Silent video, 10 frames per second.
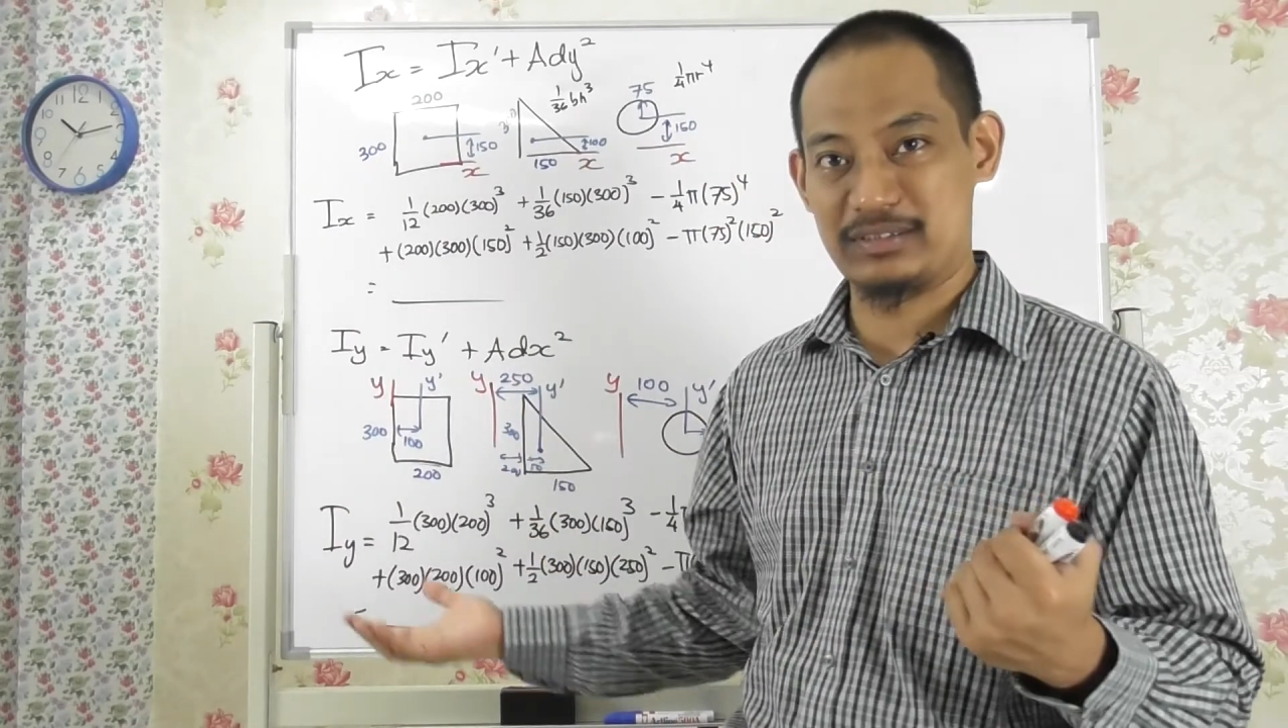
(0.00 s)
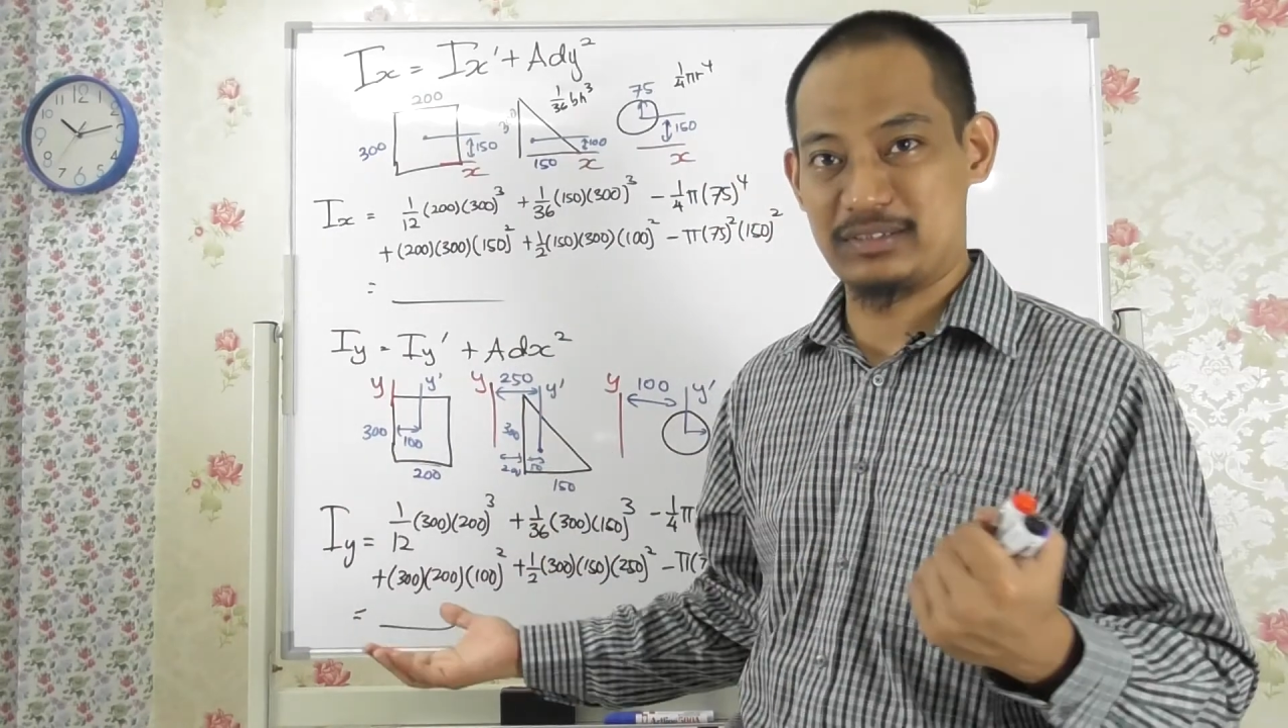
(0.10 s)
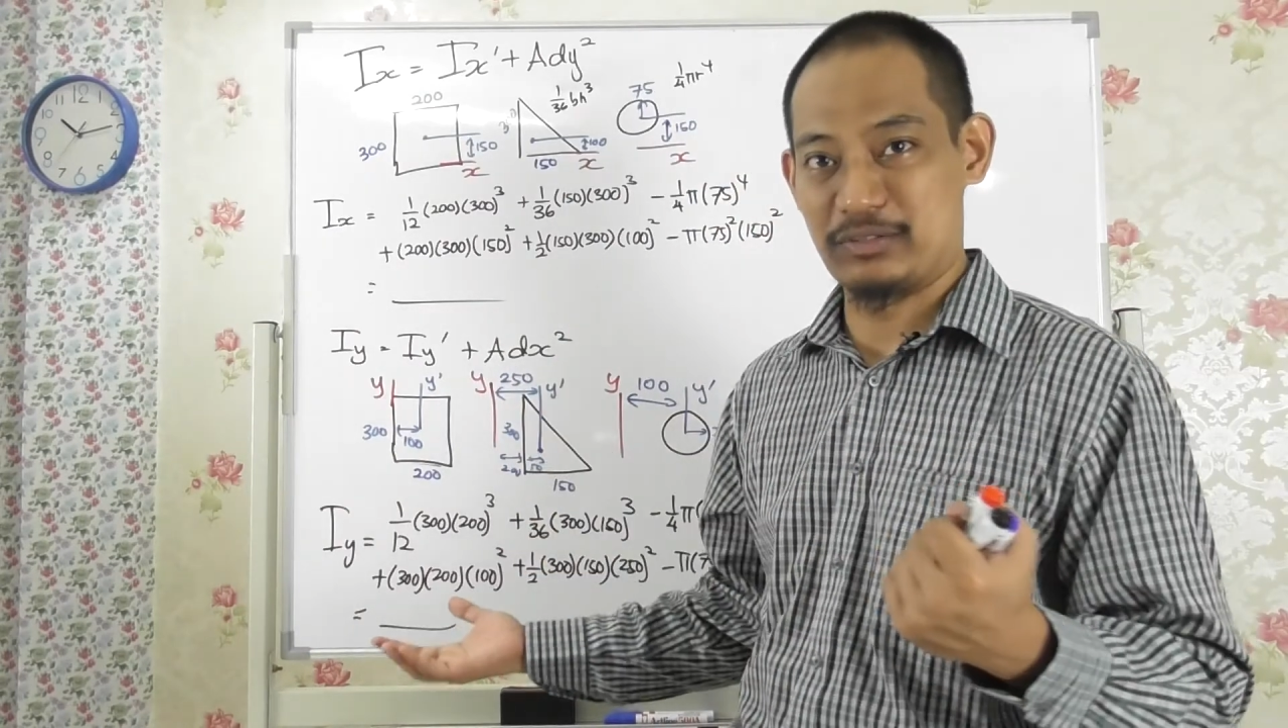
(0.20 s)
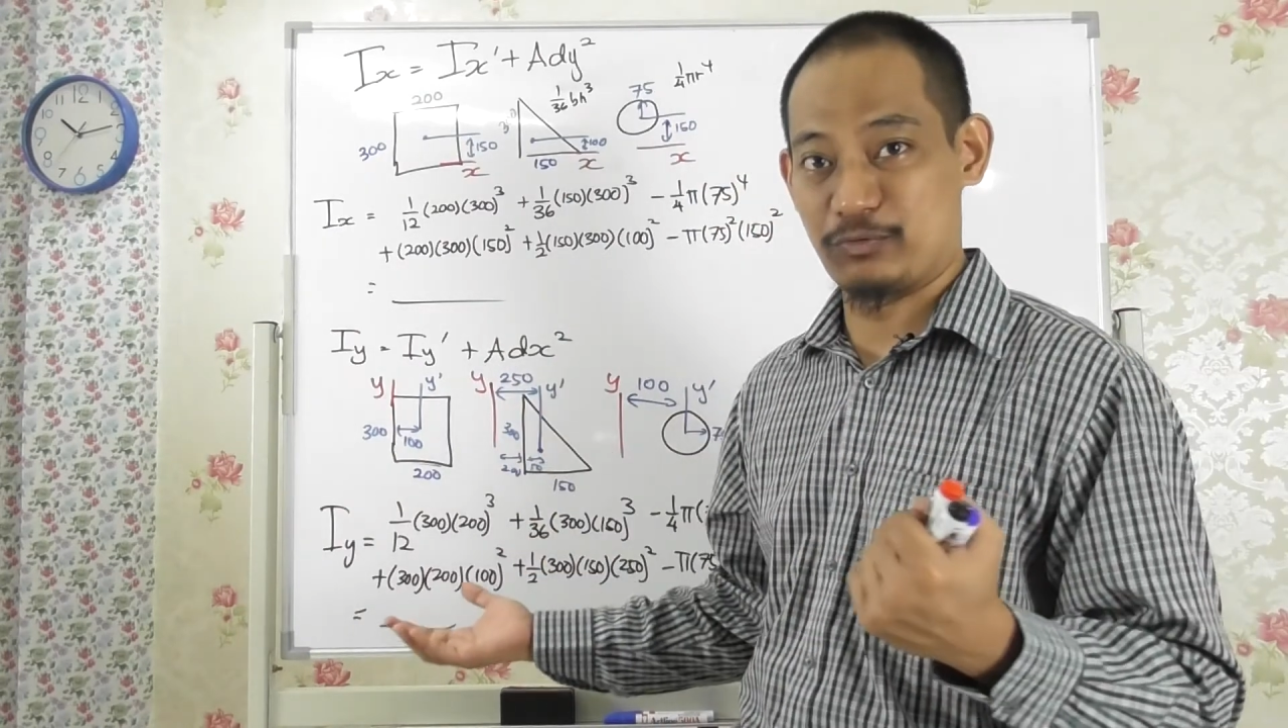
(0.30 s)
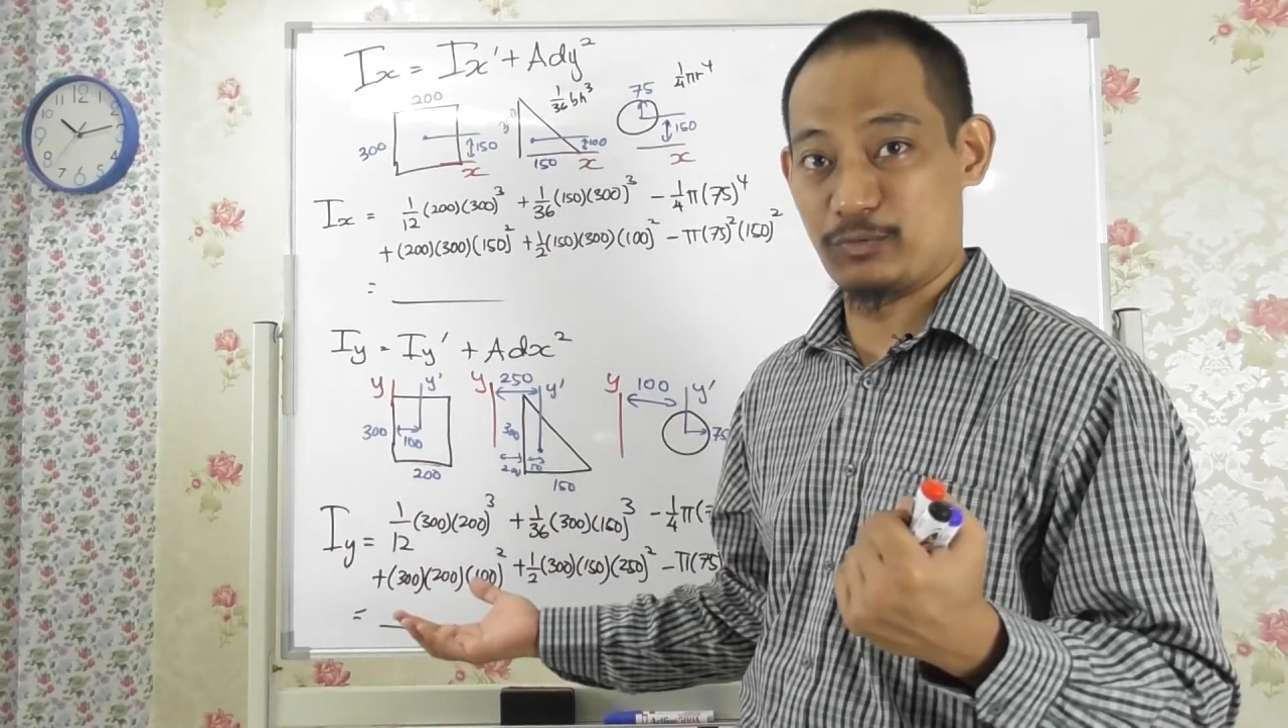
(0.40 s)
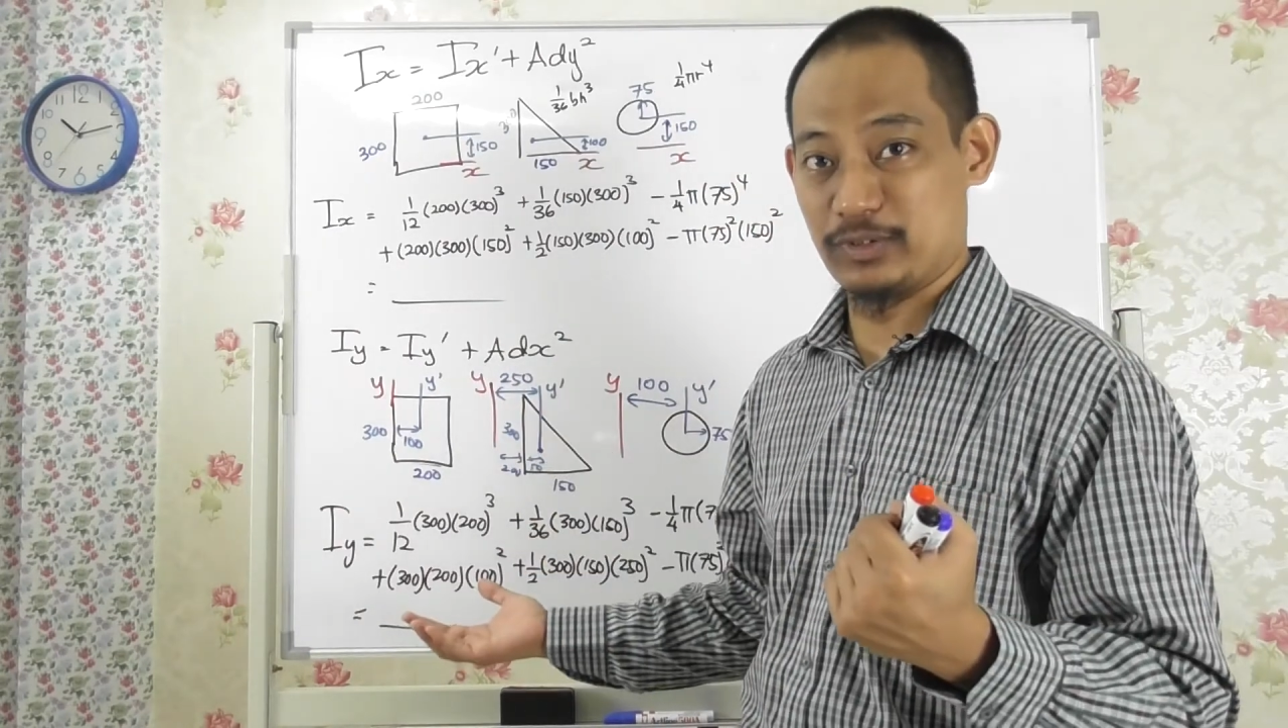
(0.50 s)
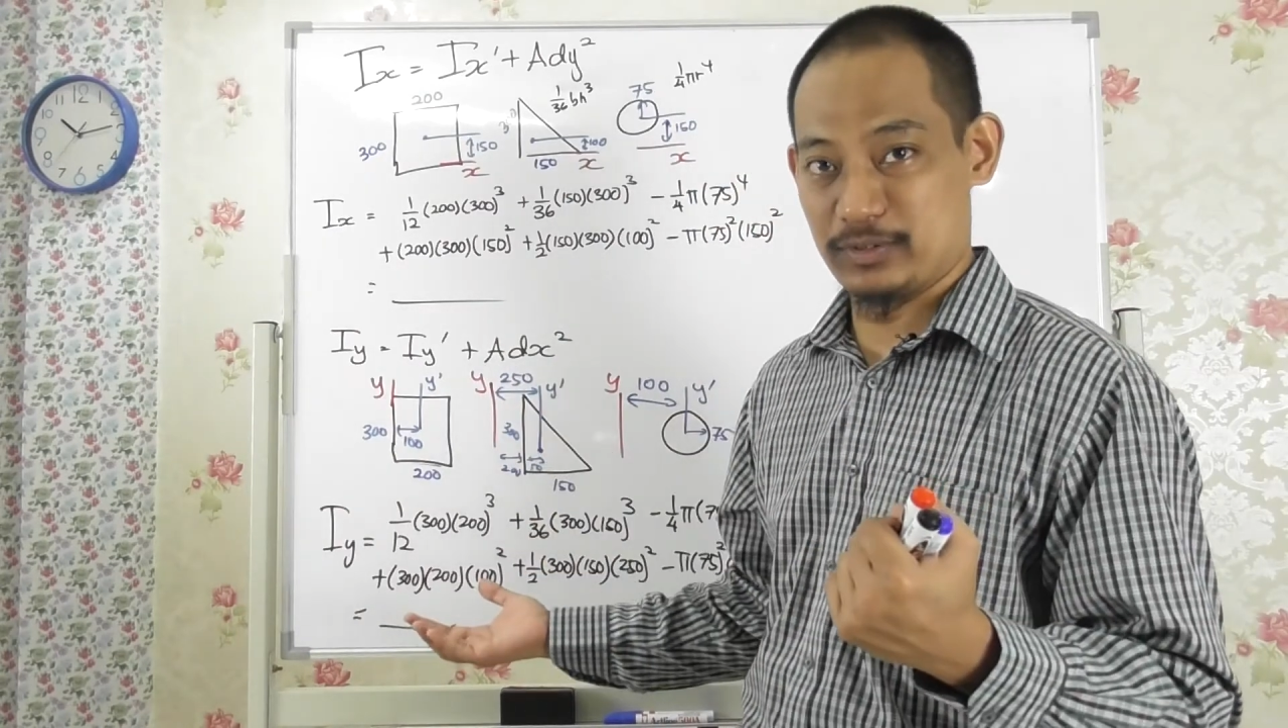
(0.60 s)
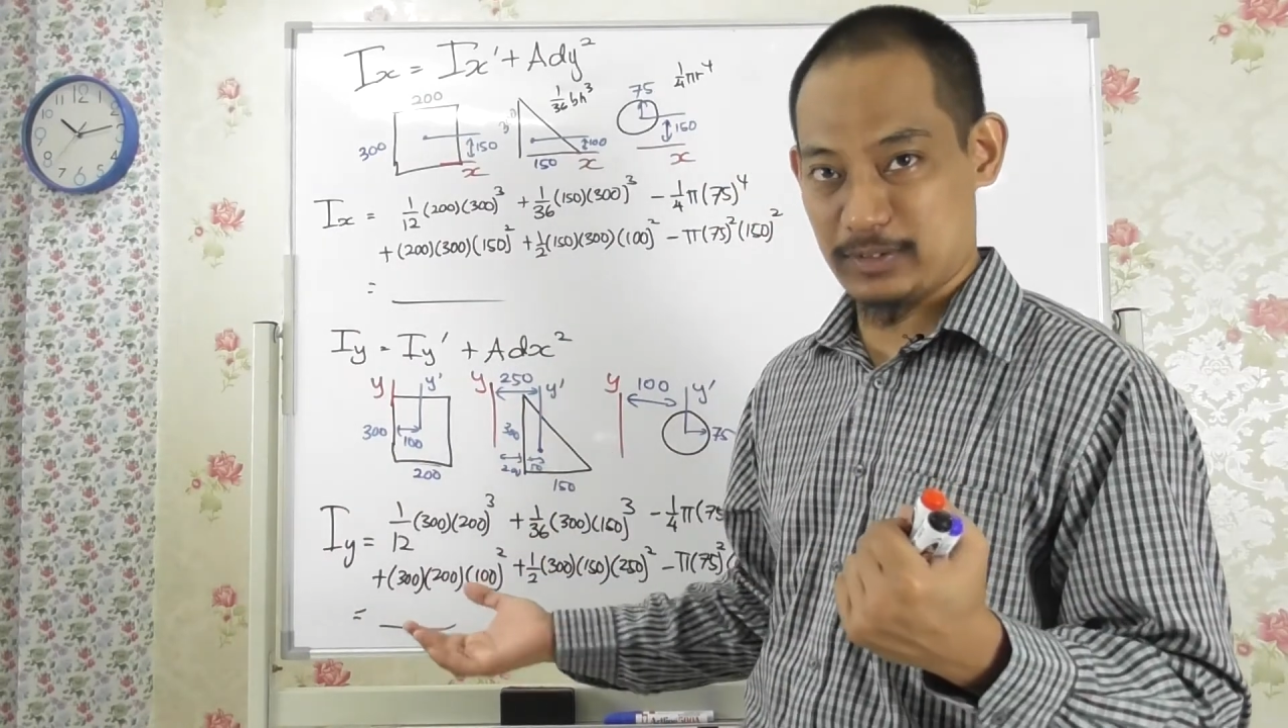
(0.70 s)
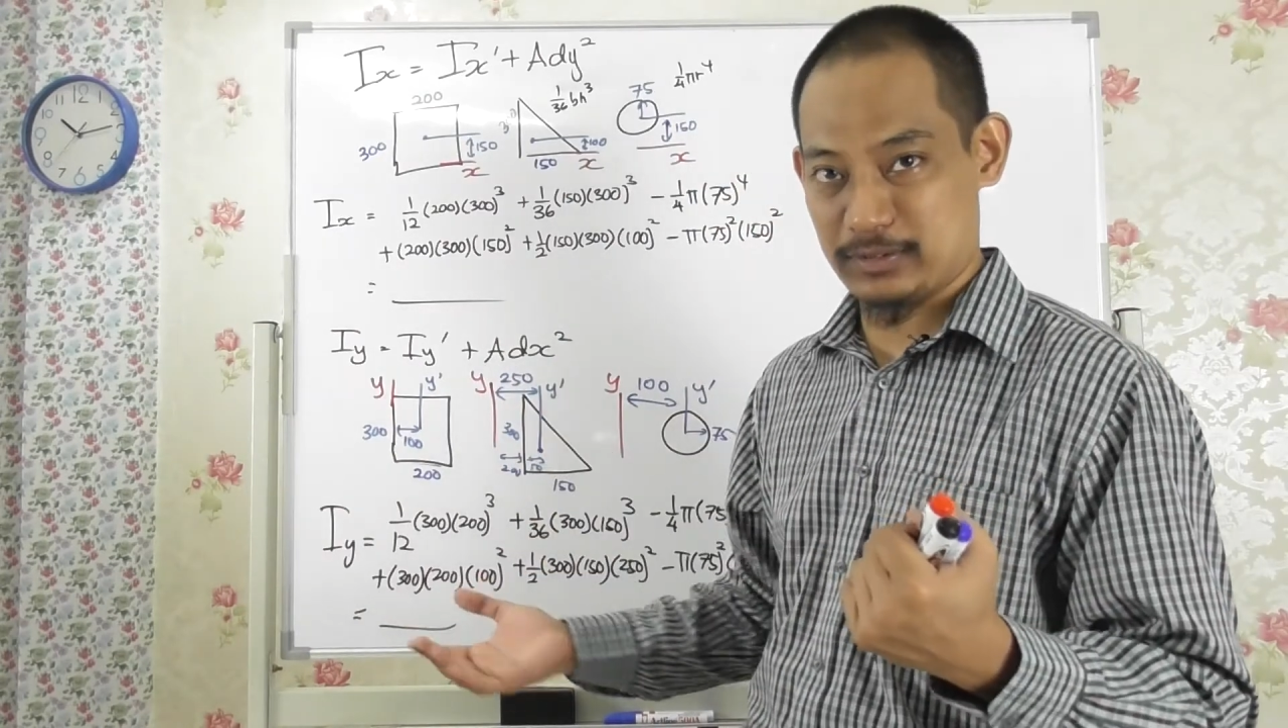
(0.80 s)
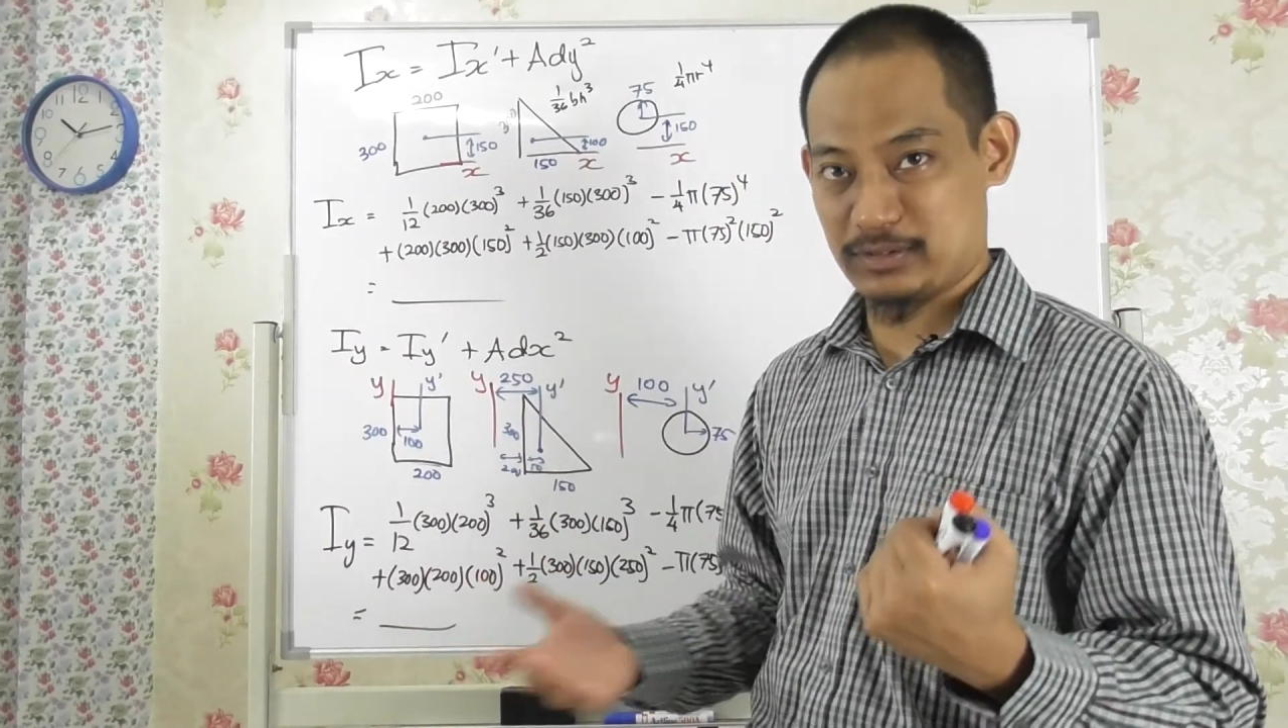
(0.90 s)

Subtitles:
straightforward, right?